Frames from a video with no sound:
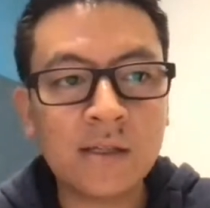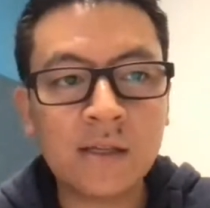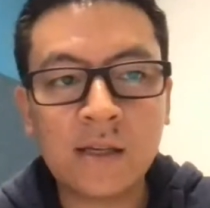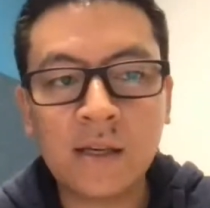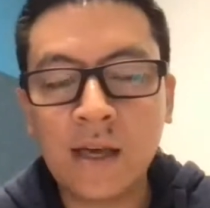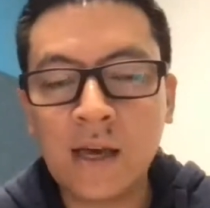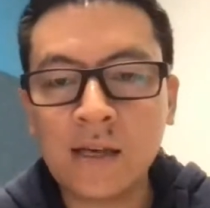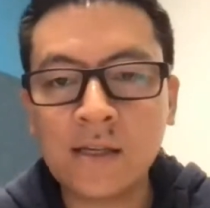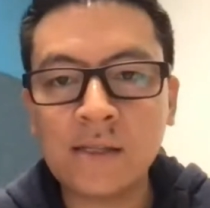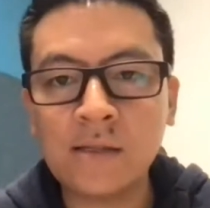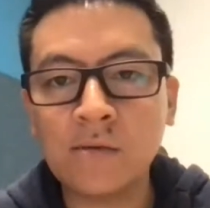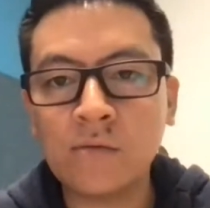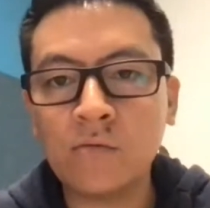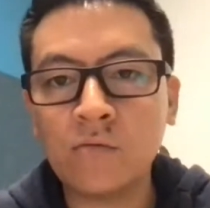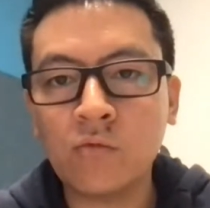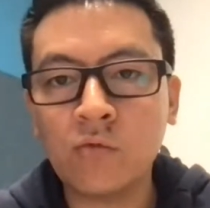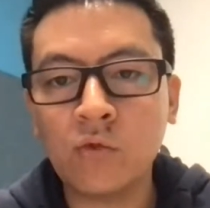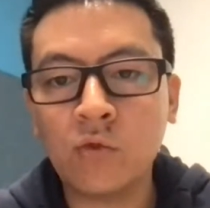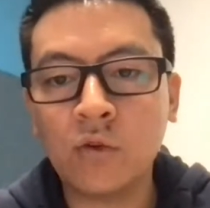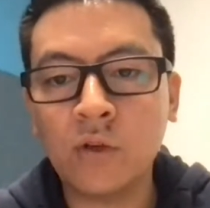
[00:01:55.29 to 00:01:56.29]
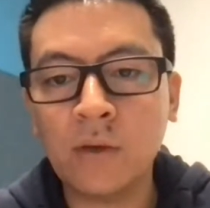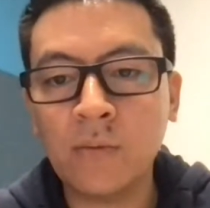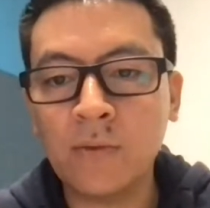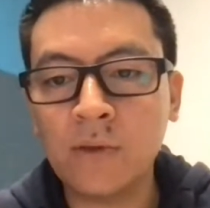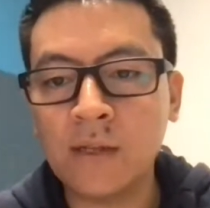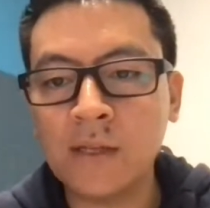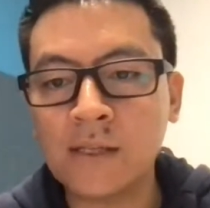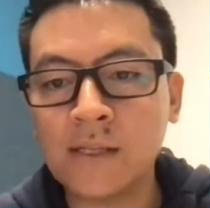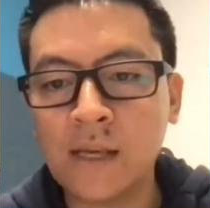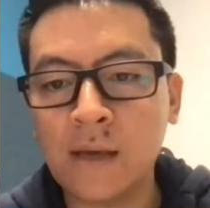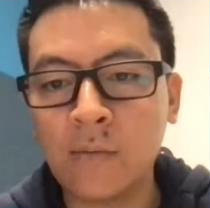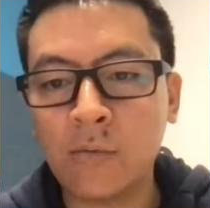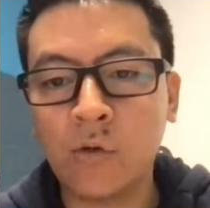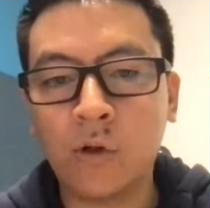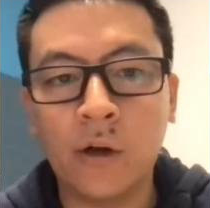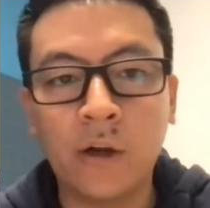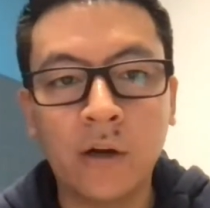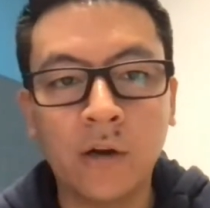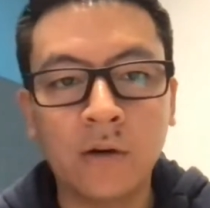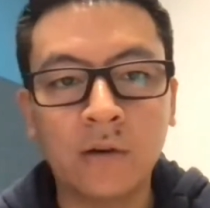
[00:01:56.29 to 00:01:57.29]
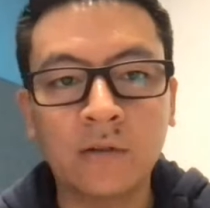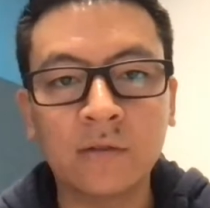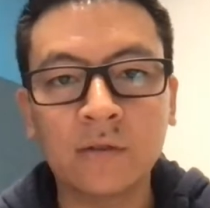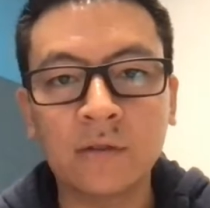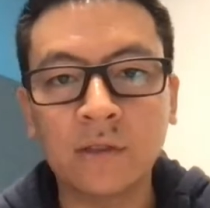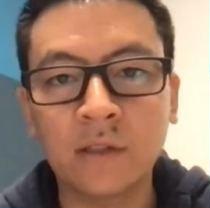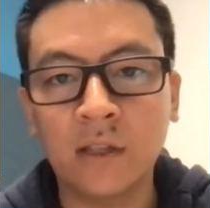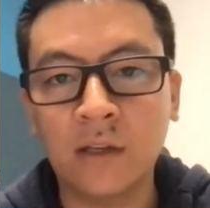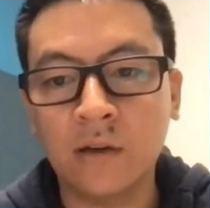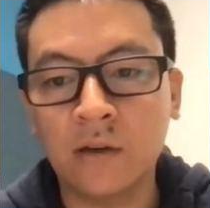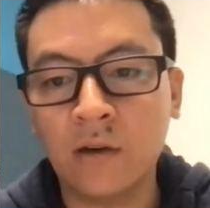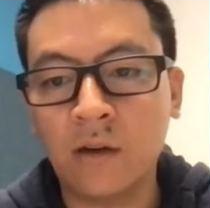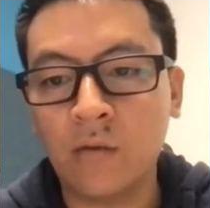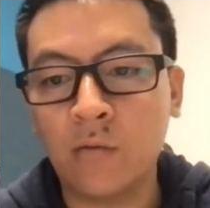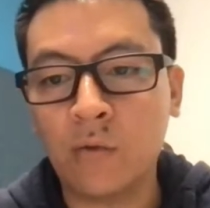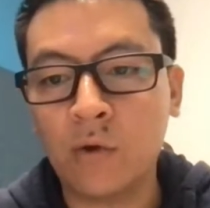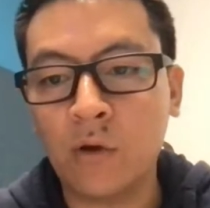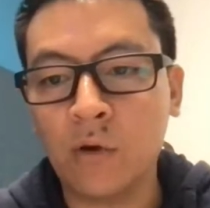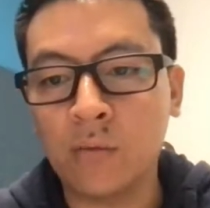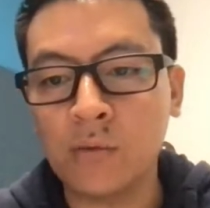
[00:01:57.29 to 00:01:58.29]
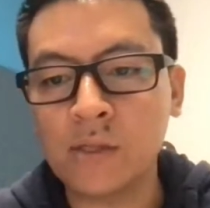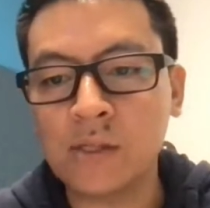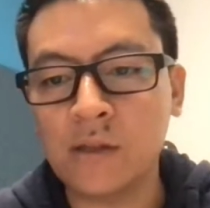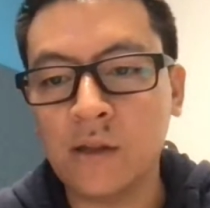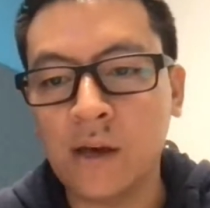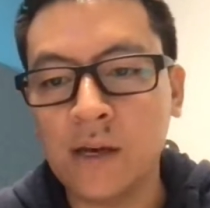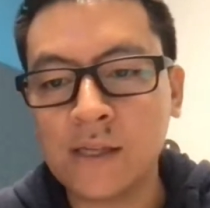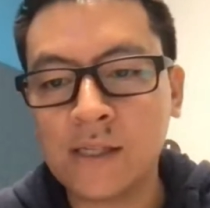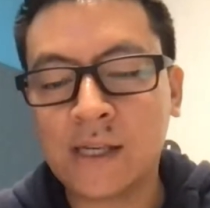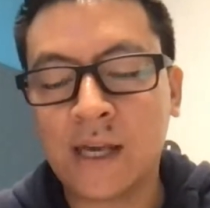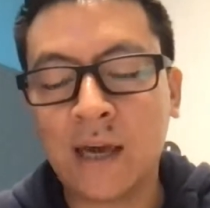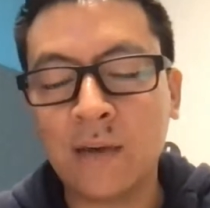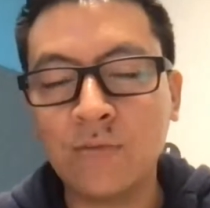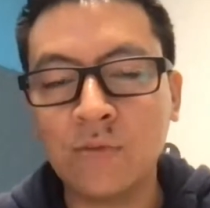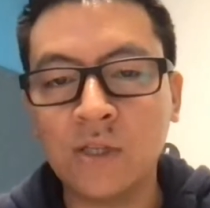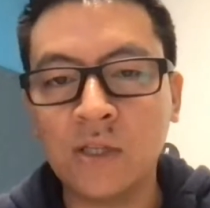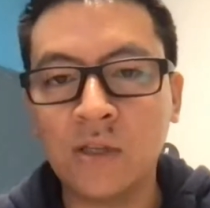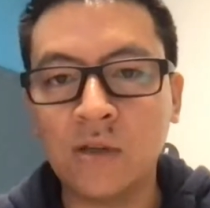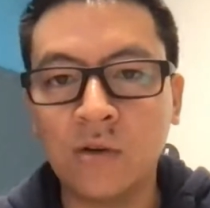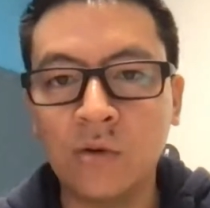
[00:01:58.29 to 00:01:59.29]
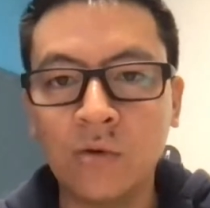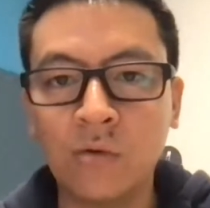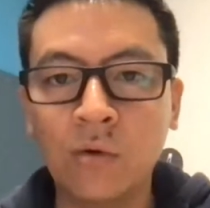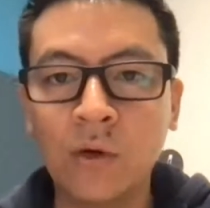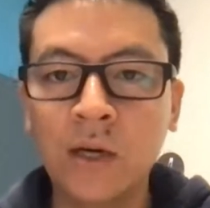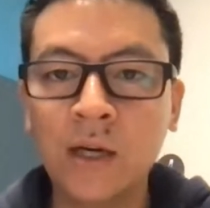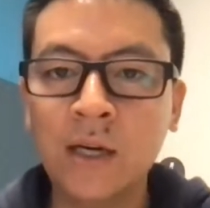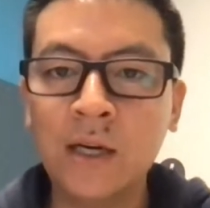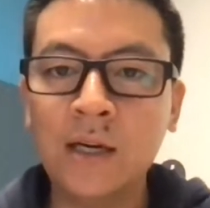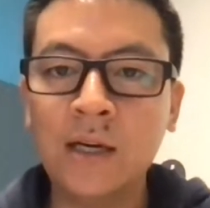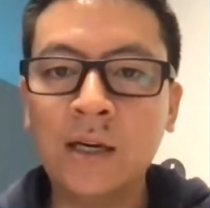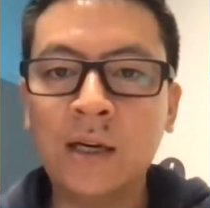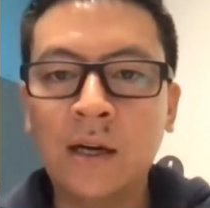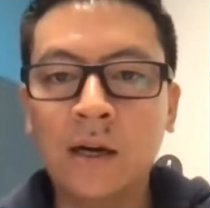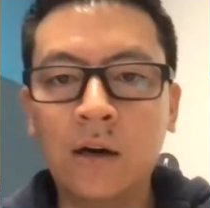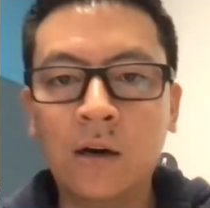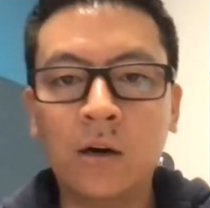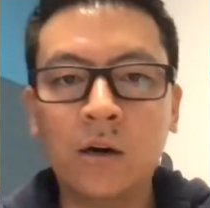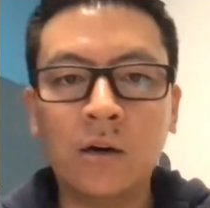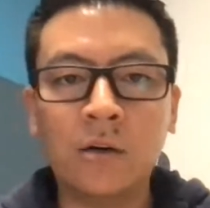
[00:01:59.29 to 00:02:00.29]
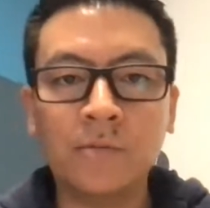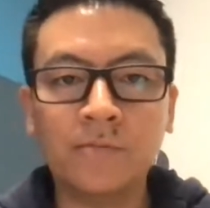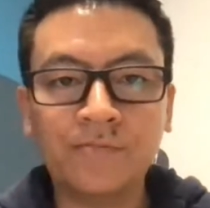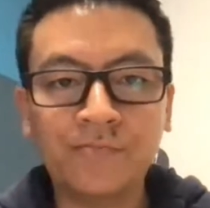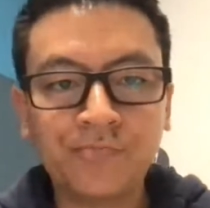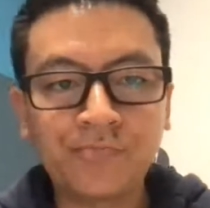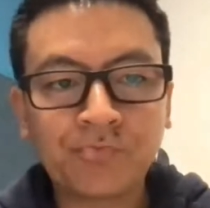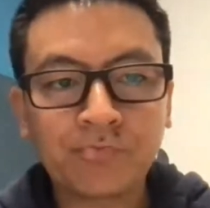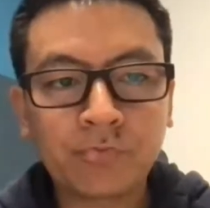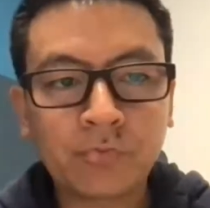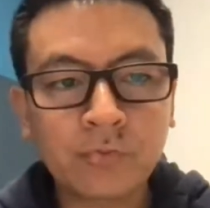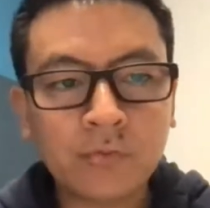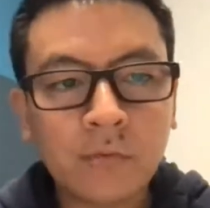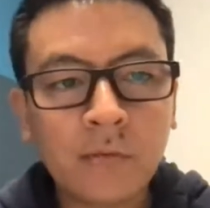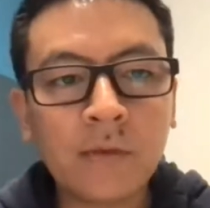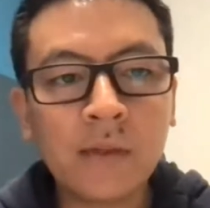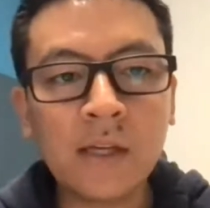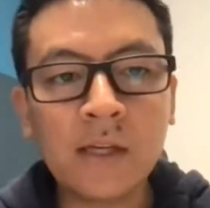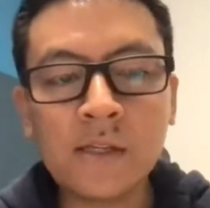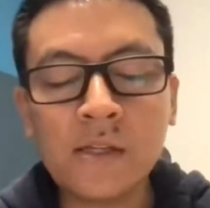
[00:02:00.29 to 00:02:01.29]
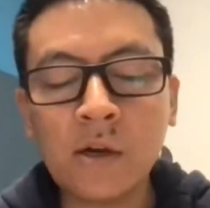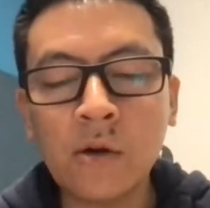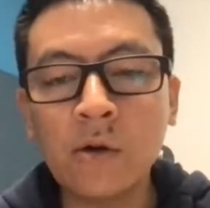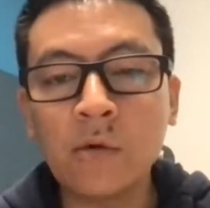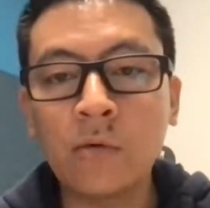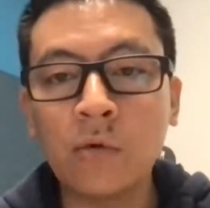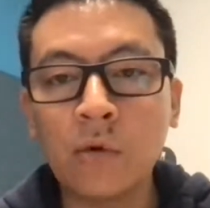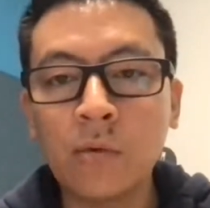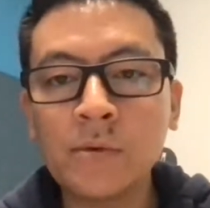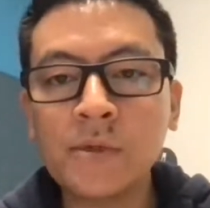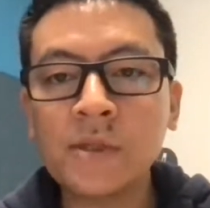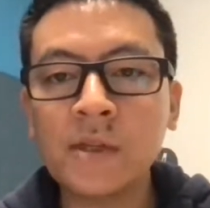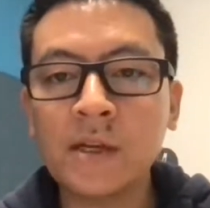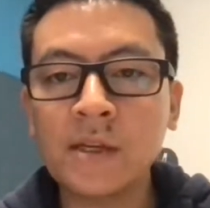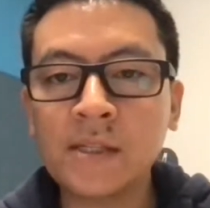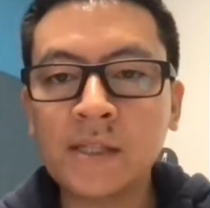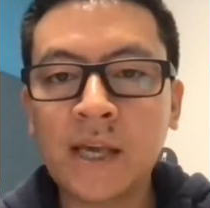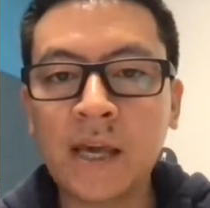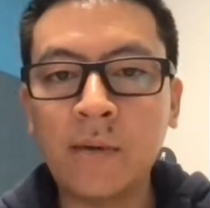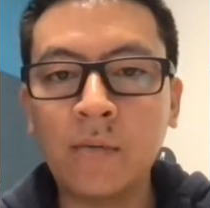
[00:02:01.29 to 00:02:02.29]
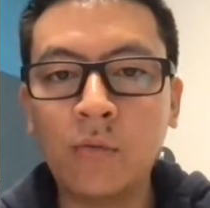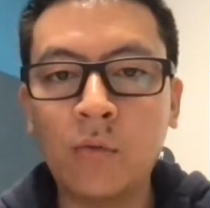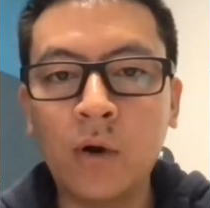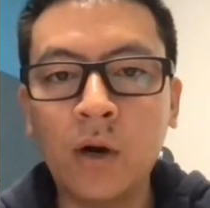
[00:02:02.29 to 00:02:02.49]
He hasn't really been the same player, and we almost lost game 2 or sorry, we almost lost game